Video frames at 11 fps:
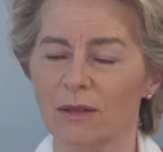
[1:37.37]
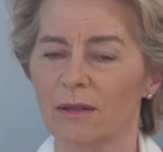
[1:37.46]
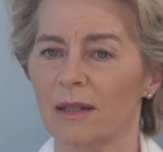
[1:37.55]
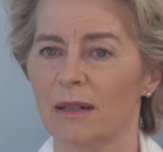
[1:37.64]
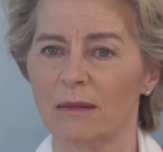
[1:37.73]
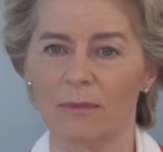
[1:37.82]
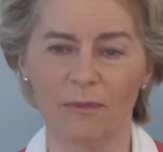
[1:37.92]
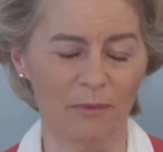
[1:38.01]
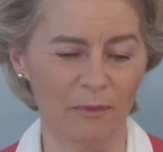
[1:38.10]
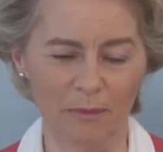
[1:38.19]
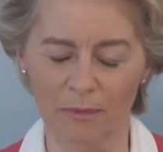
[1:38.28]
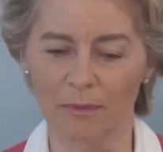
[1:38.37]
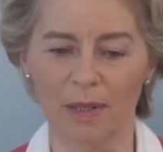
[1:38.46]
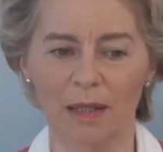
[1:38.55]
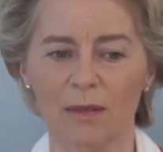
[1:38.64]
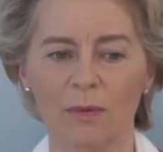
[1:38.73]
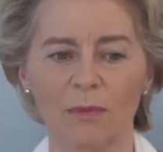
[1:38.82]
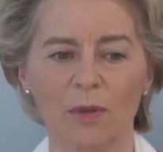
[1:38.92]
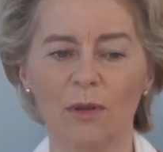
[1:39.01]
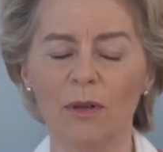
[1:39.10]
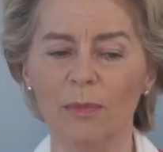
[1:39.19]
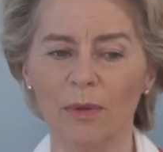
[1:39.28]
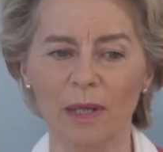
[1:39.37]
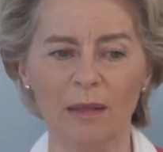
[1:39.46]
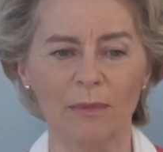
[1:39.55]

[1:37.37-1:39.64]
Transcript: There are parts where we cooperate,